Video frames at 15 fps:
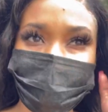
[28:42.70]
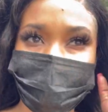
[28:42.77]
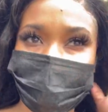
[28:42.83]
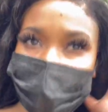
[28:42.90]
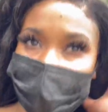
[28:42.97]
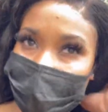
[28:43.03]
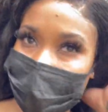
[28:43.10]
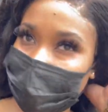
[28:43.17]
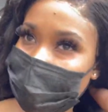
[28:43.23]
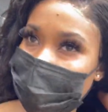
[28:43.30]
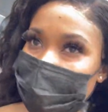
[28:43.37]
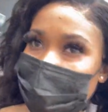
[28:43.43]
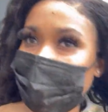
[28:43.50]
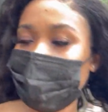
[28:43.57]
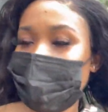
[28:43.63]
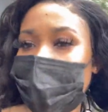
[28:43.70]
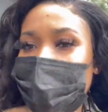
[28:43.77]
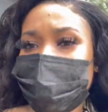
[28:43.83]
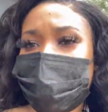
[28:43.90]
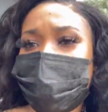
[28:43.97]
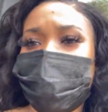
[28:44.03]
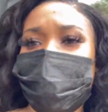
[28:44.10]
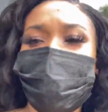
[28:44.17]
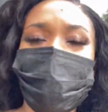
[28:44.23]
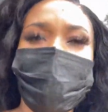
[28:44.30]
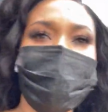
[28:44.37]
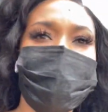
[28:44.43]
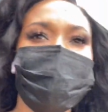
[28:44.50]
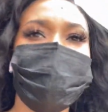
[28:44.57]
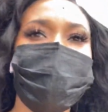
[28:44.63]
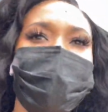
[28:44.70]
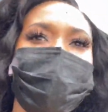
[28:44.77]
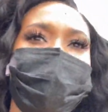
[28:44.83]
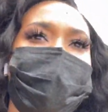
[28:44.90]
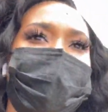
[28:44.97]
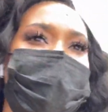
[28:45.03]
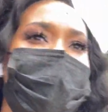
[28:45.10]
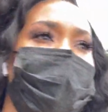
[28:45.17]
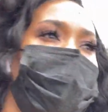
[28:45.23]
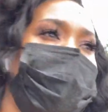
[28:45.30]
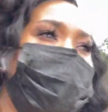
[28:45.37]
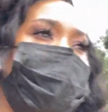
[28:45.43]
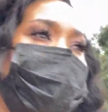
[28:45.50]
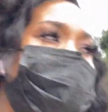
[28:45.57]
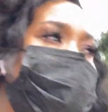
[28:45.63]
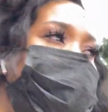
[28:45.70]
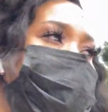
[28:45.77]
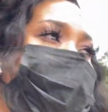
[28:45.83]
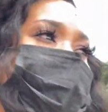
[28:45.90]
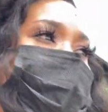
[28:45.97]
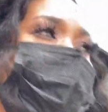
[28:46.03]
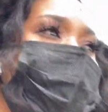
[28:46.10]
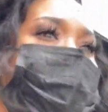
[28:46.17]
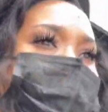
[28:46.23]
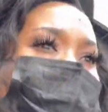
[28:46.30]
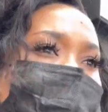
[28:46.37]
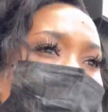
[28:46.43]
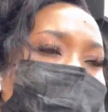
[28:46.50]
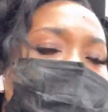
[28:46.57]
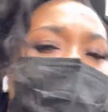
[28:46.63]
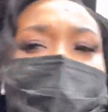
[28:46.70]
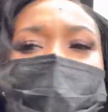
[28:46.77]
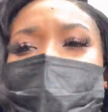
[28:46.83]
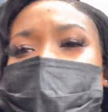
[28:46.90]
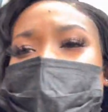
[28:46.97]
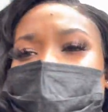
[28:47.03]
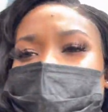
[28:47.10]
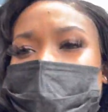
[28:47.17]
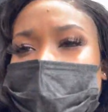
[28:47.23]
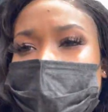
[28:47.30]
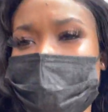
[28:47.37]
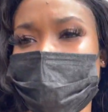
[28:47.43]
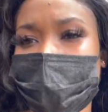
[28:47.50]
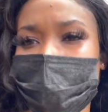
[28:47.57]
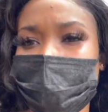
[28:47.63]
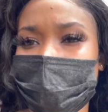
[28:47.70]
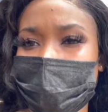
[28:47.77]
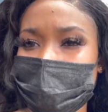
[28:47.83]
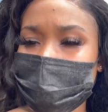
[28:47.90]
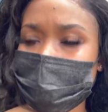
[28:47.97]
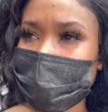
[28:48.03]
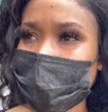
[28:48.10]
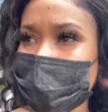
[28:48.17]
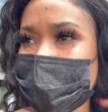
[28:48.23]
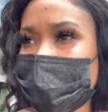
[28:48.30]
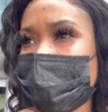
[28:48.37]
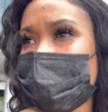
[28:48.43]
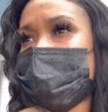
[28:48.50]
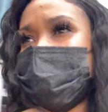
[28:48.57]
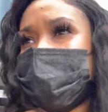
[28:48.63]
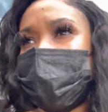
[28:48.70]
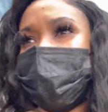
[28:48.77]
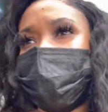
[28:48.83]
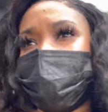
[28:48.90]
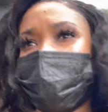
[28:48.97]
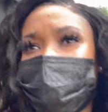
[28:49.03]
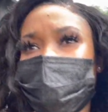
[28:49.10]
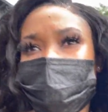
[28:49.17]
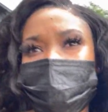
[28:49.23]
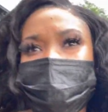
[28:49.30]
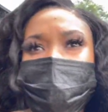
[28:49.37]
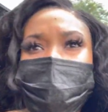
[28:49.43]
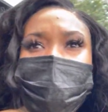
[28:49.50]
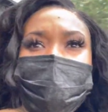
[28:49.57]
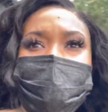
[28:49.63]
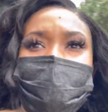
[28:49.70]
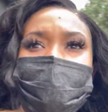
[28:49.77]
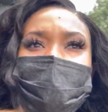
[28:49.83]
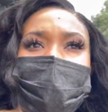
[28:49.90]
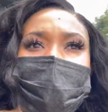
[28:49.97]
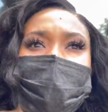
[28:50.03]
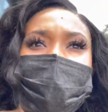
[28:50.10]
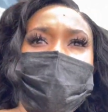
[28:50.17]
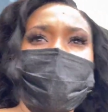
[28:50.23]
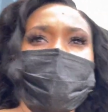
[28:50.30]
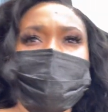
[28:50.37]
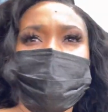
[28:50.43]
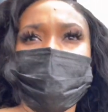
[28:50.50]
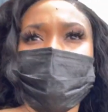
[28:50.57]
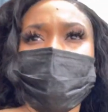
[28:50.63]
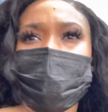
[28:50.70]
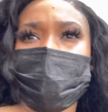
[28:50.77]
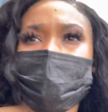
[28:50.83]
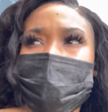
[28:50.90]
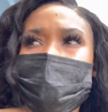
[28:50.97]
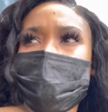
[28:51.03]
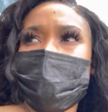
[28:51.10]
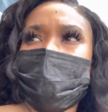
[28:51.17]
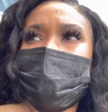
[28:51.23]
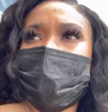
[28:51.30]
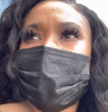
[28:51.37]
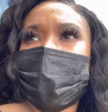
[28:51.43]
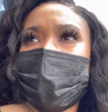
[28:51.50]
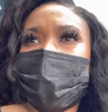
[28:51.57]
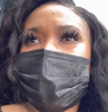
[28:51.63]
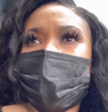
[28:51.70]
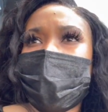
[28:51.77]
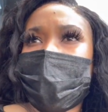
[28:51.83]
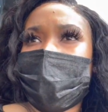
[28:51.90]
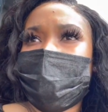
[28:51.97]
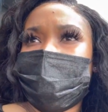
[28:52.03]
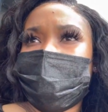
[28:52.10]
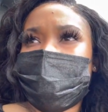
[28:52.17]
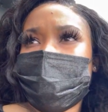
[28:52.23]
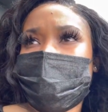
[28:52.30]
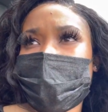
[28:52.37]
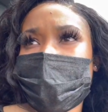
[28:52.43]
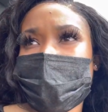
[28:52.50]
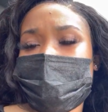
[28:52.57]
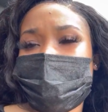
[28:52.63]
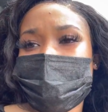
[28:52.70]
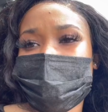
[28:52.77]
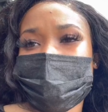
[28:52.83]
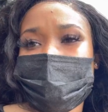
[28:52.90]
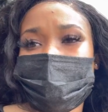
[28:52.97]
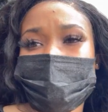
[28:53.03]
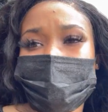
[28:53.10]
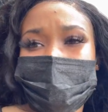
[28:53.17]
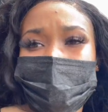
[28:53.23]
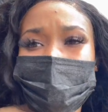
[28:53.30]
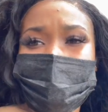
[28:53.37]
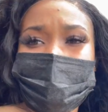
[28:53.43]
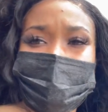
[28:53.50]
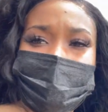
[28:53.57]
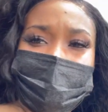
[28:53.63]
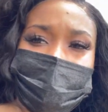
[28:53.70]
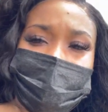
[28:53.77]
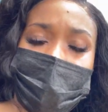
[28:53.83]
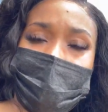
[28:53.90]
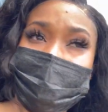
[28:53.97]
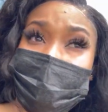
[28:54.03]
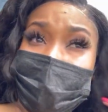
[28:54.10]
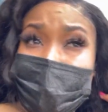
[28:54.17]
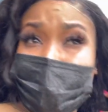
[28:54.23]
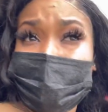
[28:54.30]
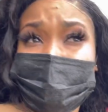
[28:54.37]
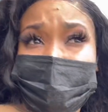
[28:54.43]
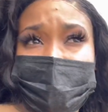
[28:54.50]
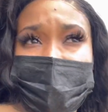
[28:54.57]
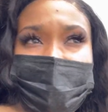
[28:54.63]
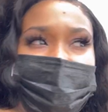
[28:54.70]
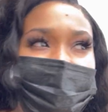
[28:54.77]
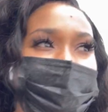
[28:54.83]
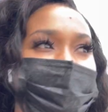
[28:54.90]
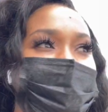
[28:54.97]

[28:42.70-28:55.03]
fine. I'm in four is more right now. Going to get my laundry, and I need to buy a couple of stuff at Clicks. I have a Clicks date,